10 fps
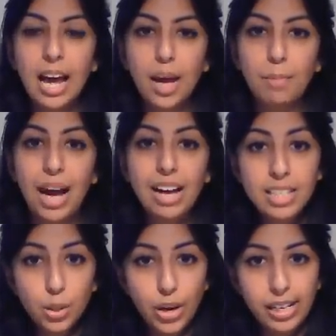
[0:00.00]
Um,
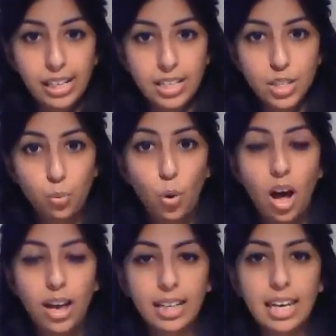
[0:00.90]
anticoagulants
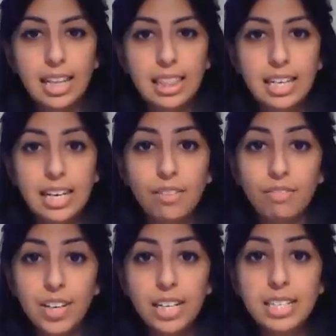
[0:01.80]
work in the
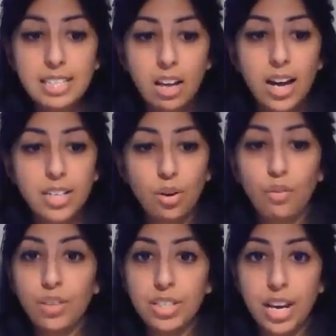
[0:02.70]
venous side
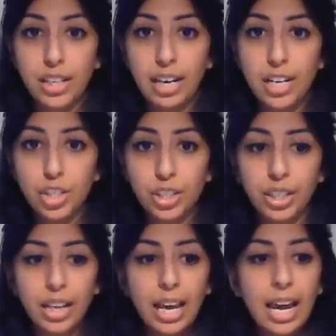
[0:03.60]
of the circulation